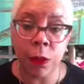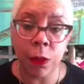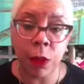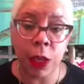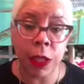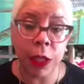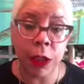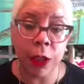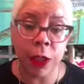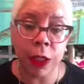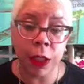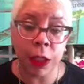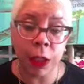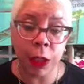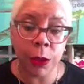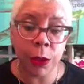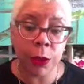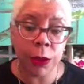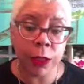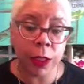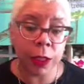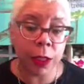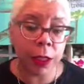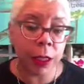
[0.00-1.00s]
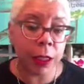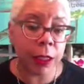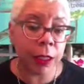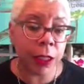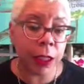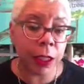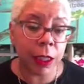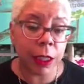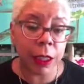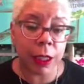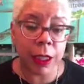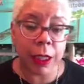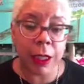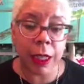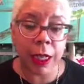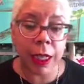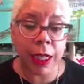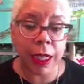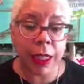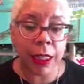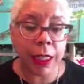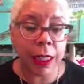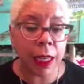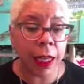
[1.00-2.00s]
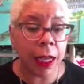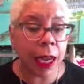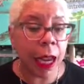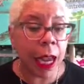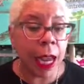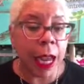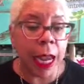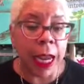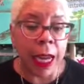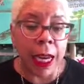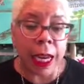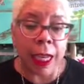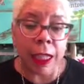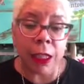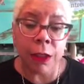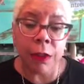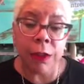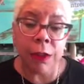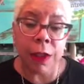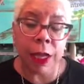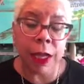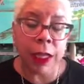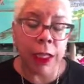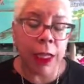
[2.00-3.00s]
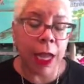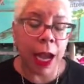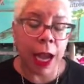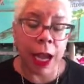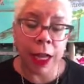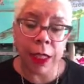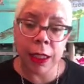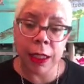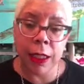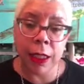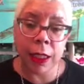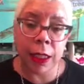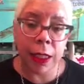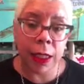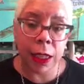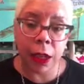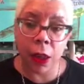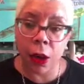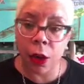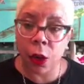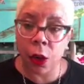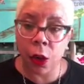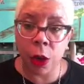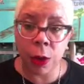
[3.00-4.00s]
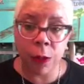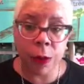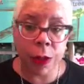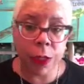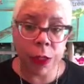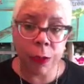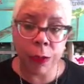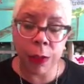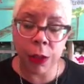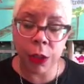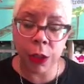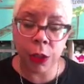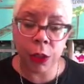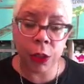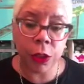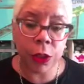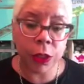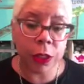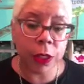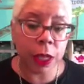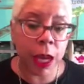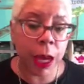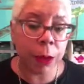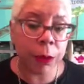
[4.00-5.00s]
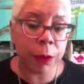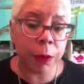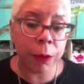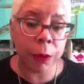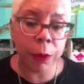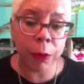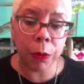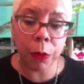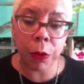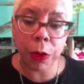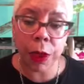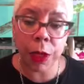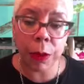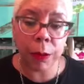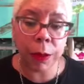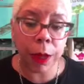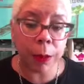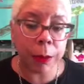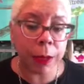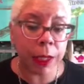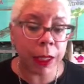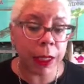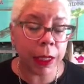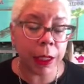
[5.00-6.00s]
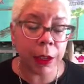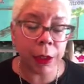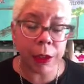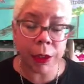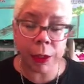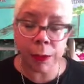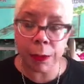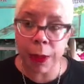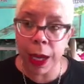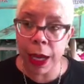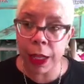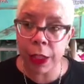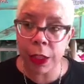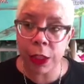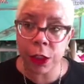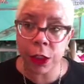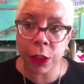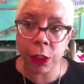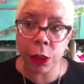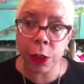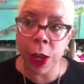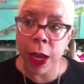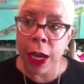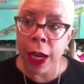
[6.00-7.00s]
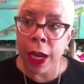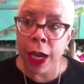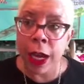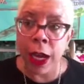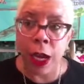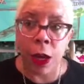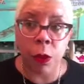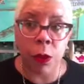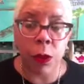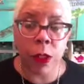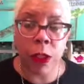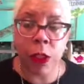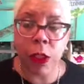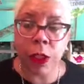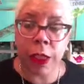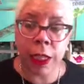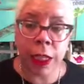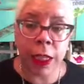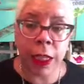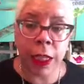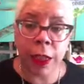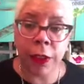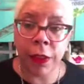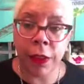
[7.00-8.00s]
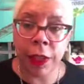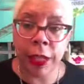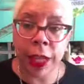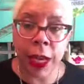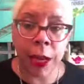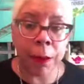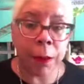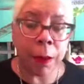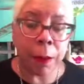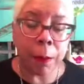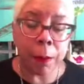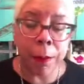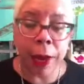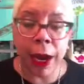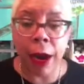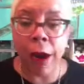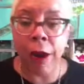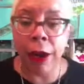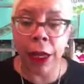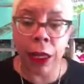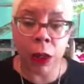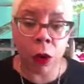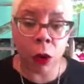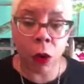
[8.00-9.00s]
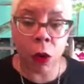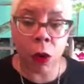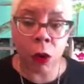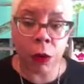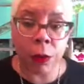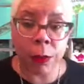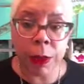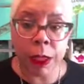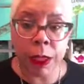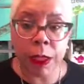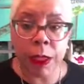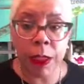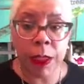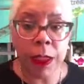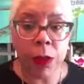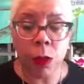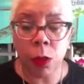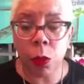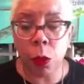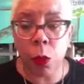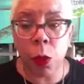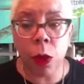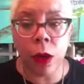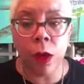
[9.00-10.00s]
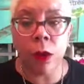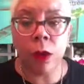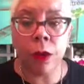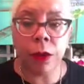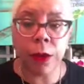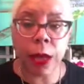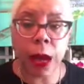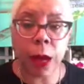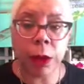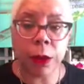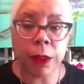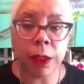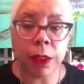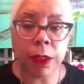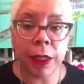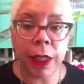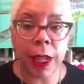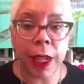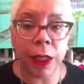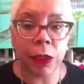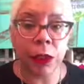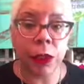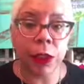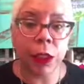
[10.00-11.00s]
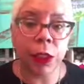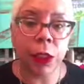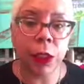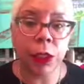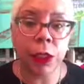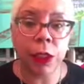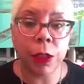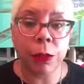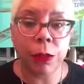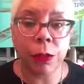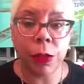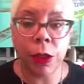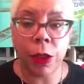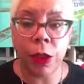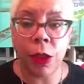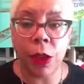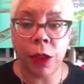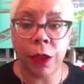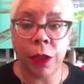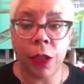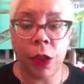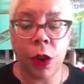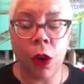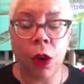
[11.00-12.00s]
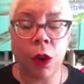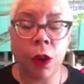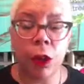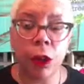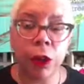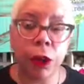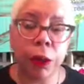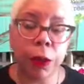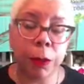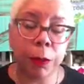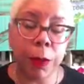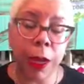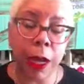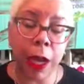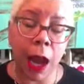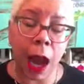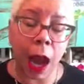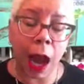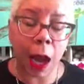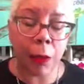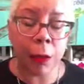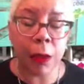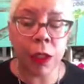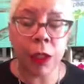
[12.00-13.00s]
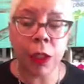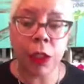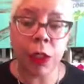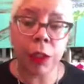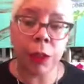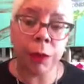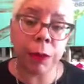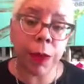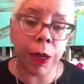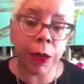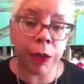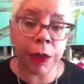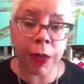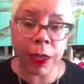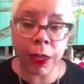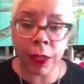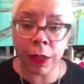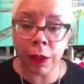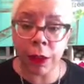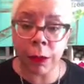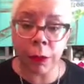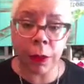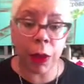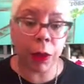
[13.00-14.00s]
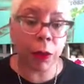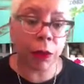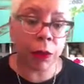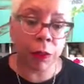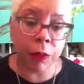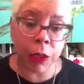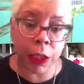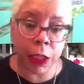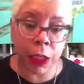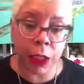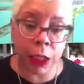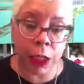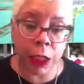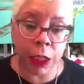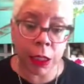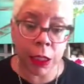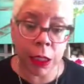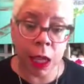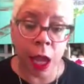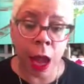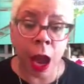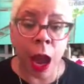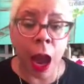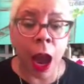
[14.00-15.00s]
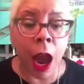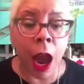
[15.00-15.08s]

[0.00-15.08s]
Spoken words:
of what you can do with calendula. Like I said, it's a fantastic herb that's been used in time immemorial. I mean, it goes back to originally the name marigold, because these were one of the flowers that they actually used to put on the altar to pay homage to Mary, the mother of Jesus.